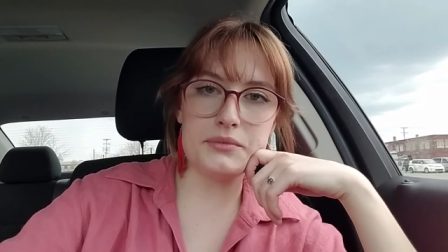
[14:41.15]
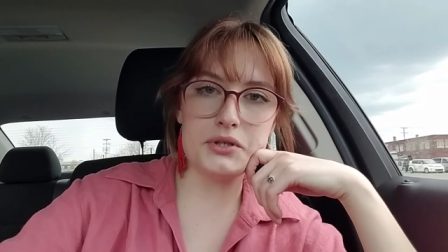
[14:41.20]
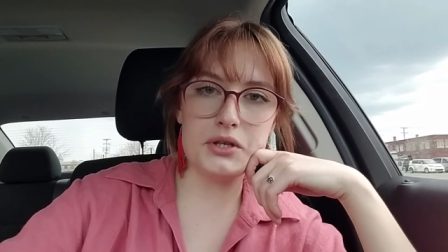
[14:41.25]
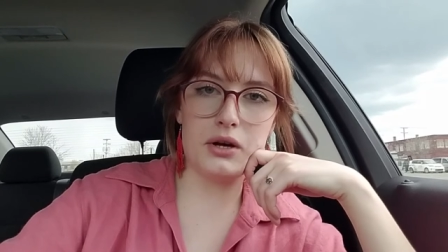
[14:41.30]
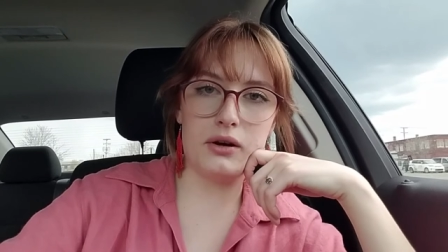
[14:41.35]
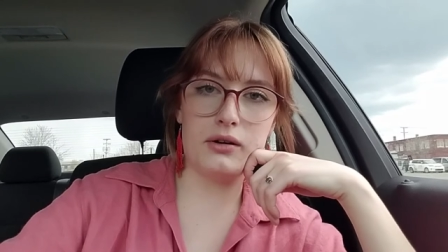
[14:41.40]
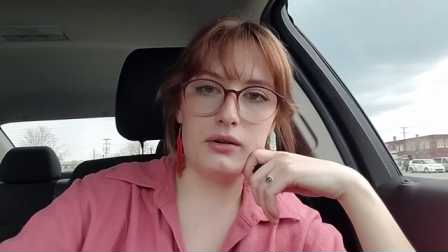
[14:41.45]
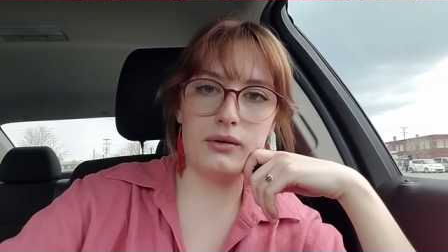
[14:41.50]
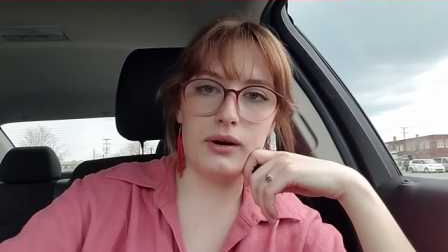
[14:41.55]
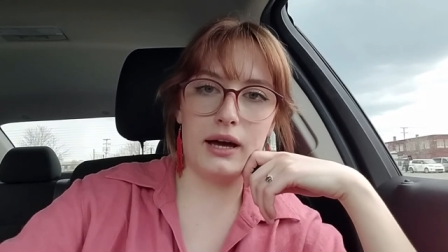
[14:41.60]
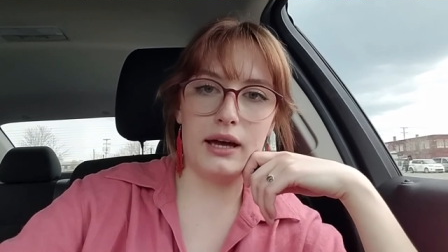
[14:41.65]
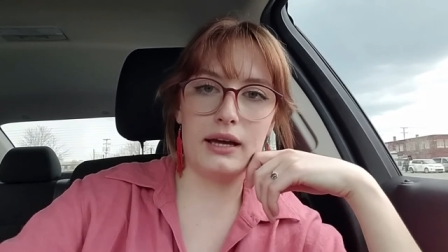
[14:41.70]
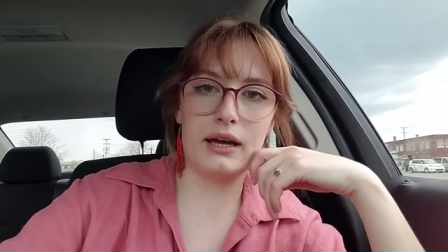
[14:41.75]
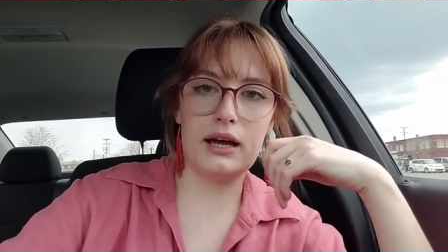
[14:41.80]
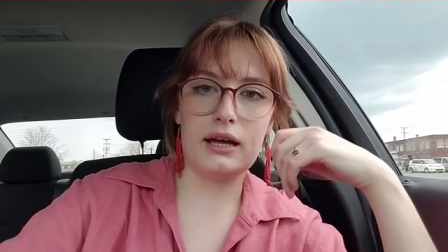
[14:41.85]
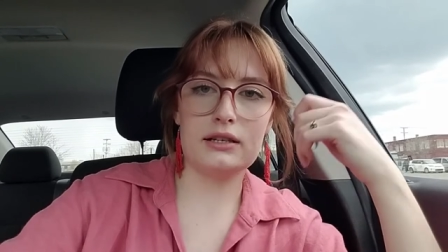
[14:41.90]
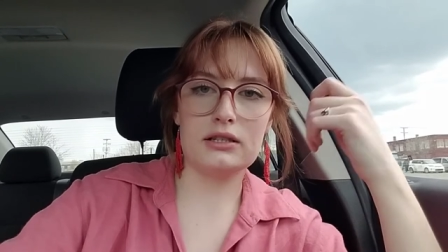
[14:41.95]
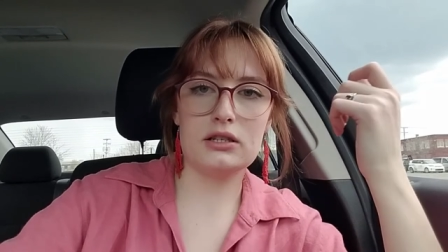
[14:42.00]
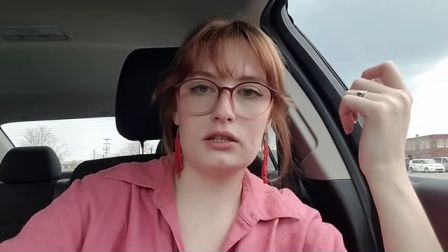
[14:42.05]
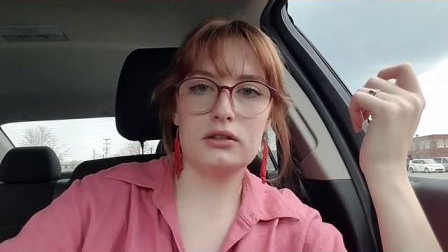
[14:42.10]
so I
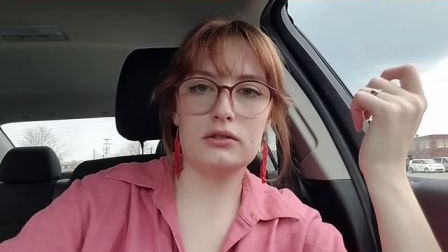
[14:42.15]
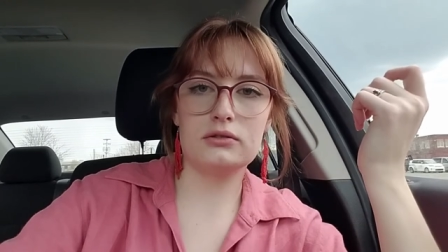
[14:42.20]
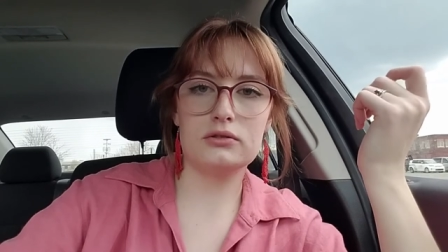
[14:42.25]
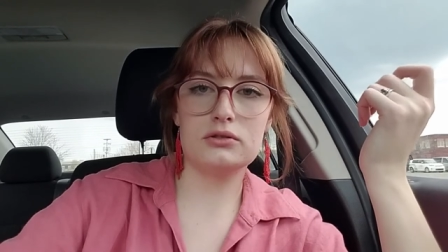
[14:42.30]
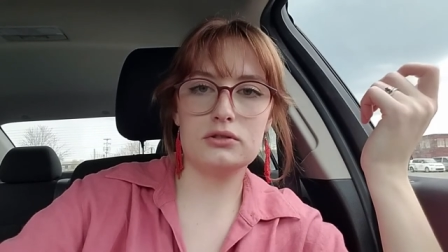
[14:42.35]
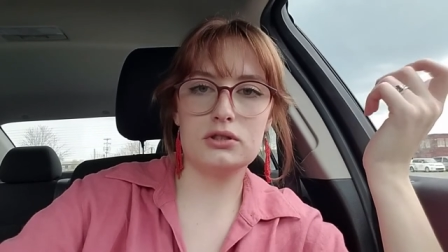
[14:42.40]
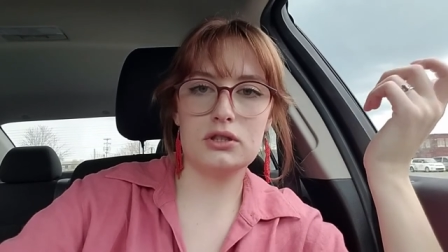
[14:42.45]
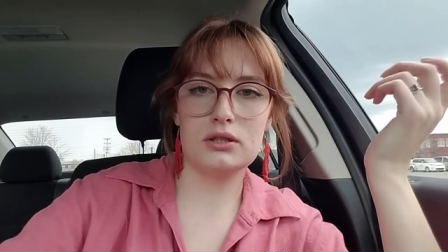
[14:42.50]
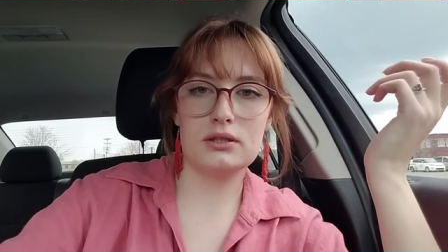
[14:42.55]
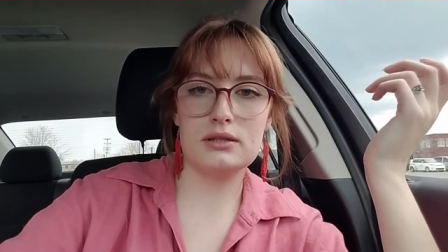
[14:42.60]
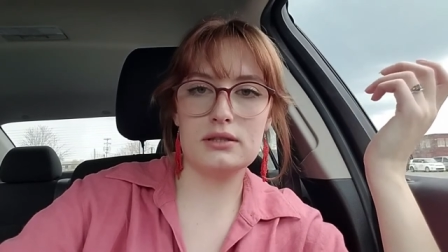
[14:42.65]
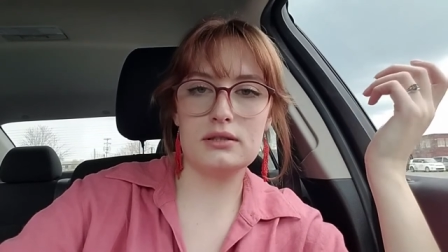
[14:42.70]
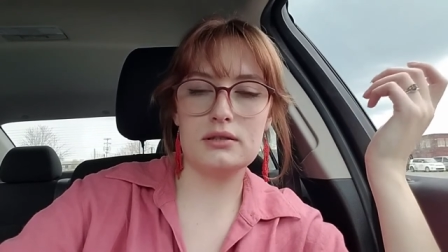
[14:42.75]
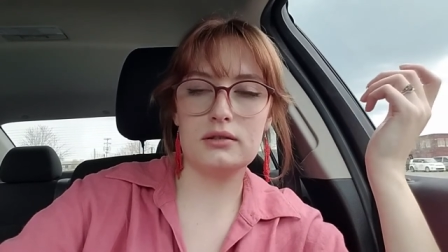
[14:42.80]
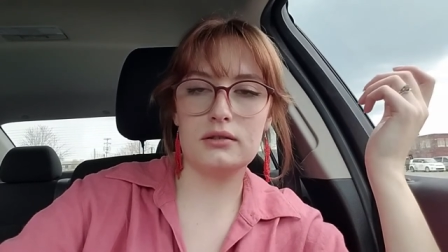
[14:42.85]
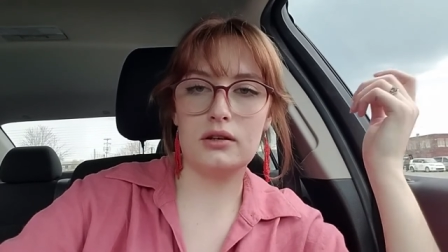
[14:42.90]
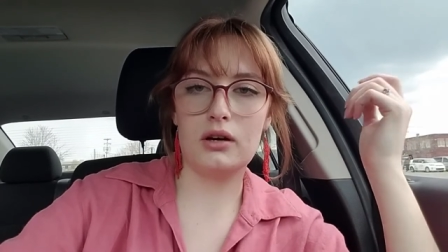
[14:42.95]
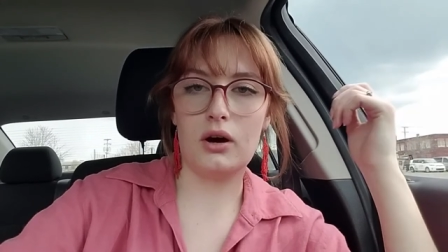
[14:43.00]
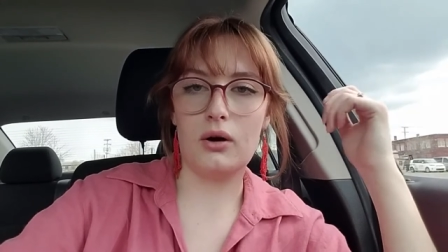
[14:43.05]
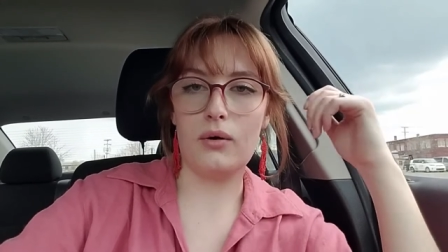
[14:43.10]
got to
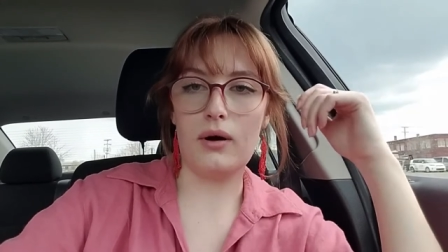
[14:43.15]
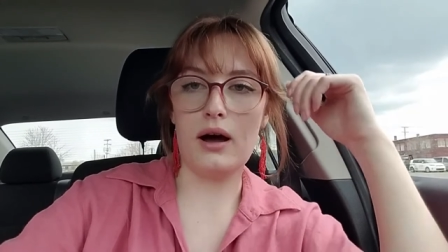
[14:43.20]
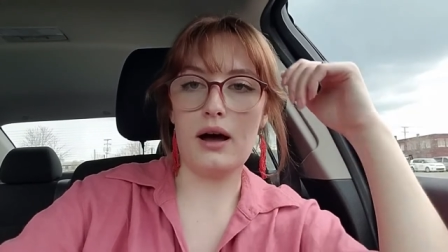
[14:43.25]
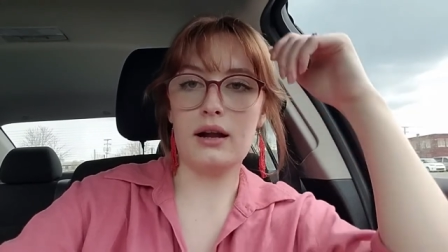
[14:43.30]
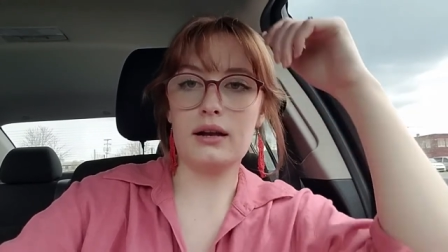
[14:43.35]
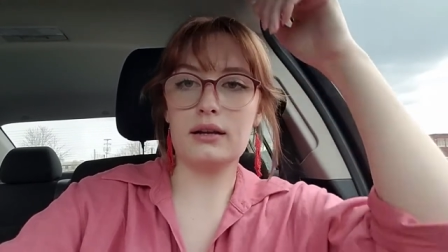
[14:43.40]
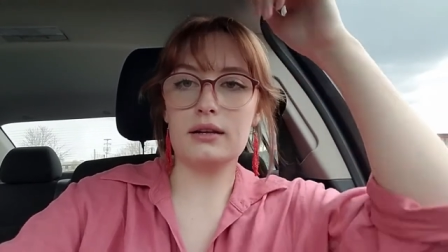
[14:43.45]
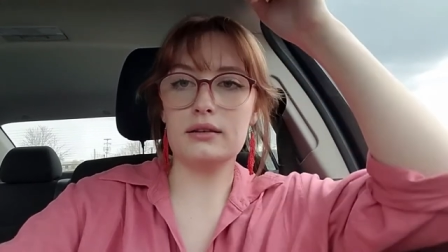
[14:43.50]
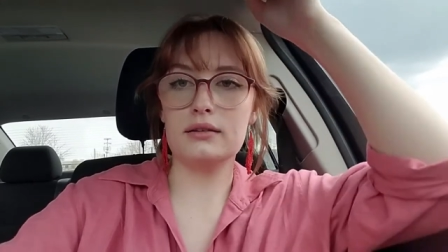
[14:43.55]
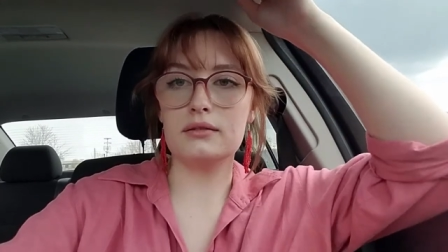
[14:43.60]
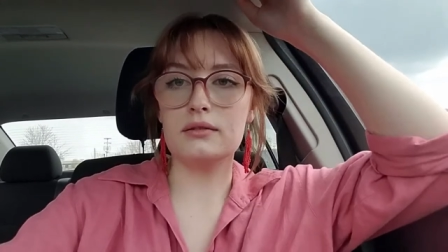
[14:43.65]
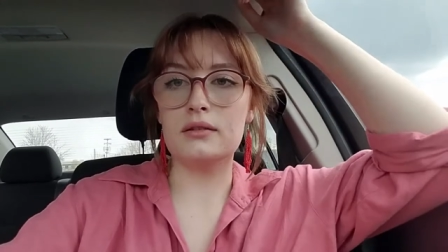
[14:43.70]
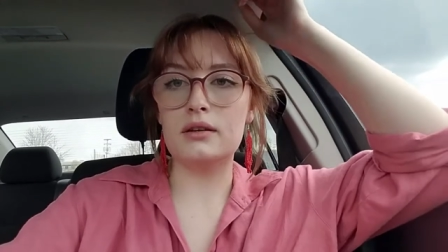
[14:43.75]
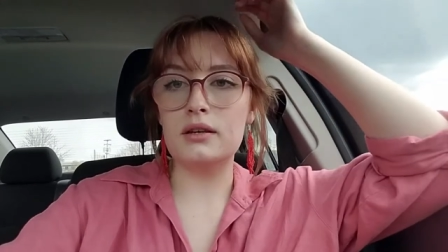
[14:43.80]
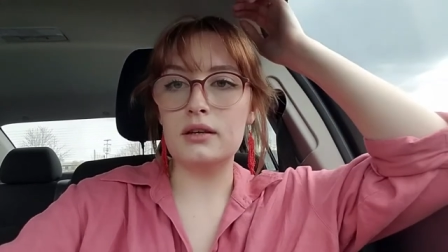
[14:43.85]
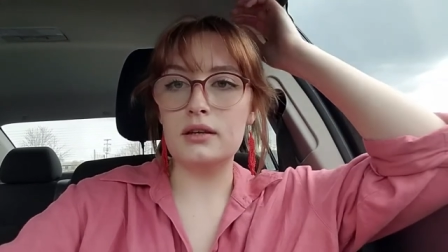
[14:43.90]
just go on and